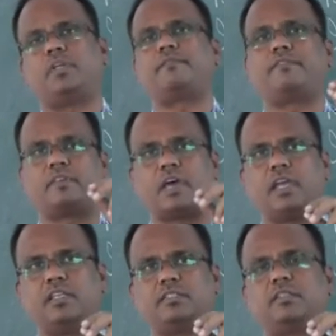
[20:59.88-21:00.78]
of
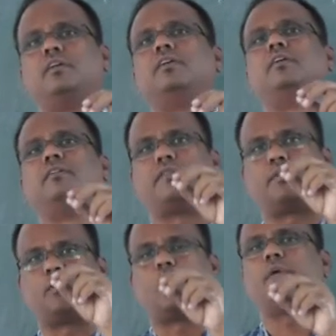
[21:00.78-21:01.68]
science
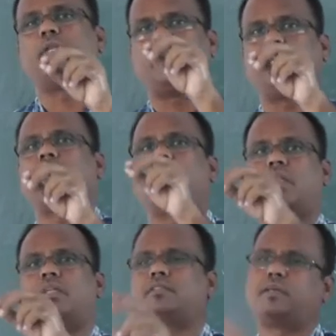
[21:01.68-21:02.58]
from government degree
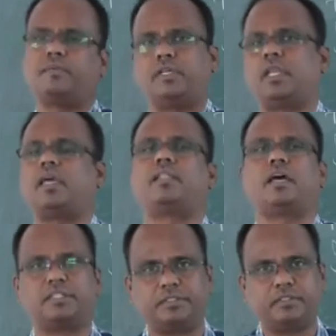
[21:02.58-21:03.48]
college, something like
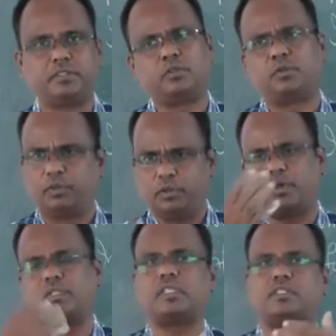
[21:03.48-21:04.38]
that. So
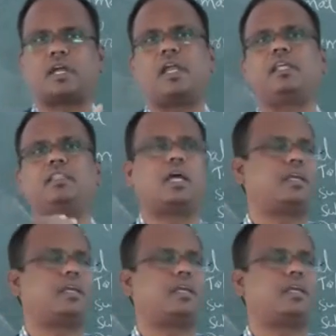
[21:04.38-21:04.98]
you are just writing